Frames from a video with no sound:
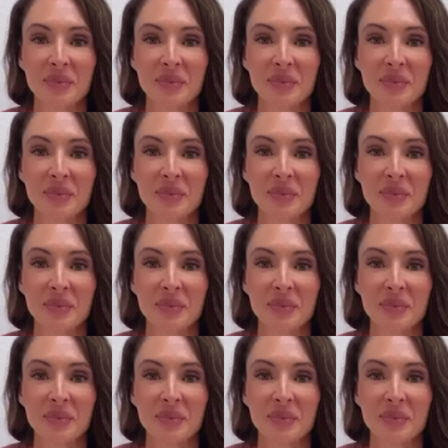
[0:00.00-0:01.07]

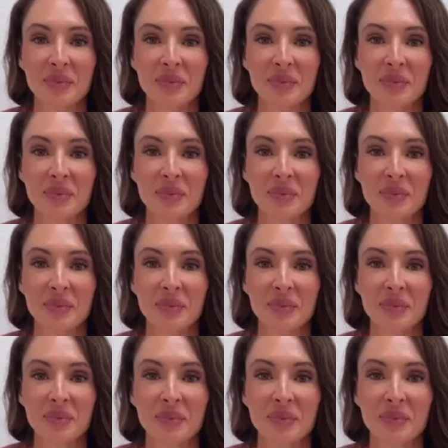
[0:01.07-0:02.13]

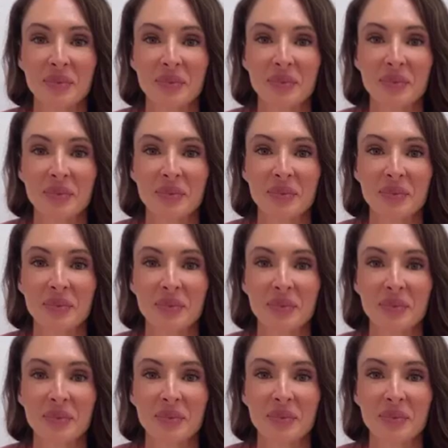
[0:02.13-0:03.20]

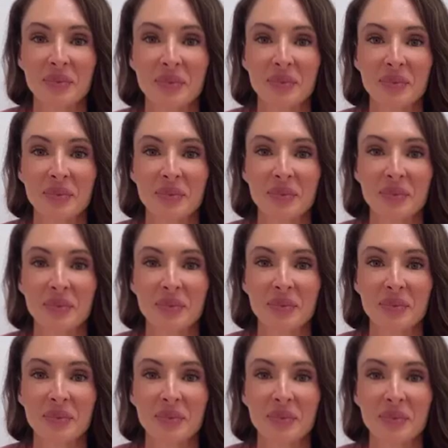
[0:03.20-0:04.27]

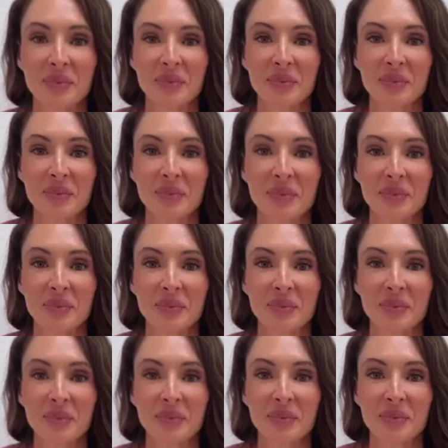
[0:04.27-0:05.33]

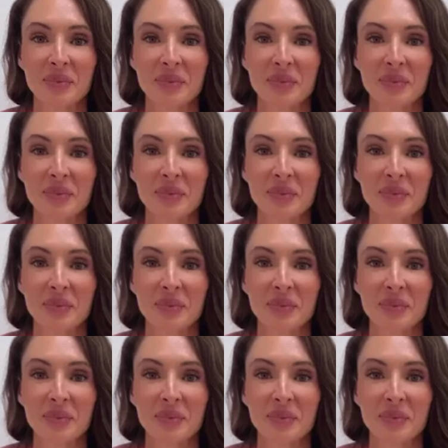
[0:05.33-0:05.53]
No words are spoken by the person on screen.